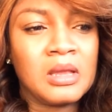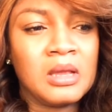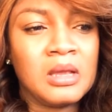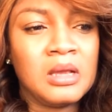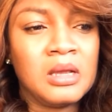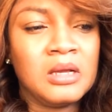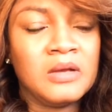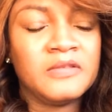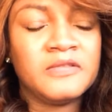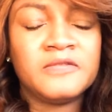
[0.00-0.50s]

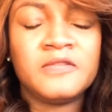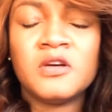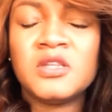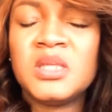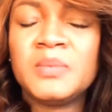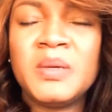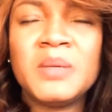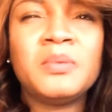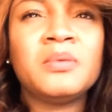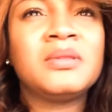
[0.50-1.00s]
For the
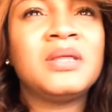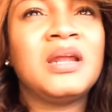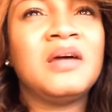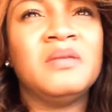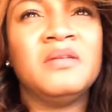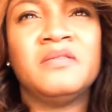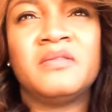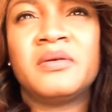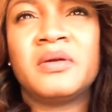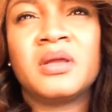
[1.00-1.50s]
people that have
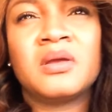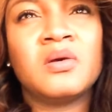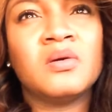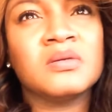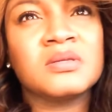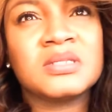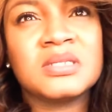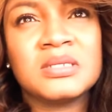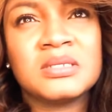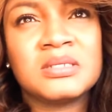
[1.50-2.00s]
been very
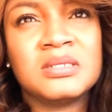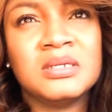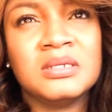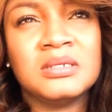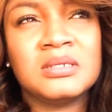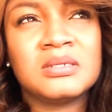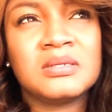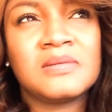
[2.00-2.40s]
consistent,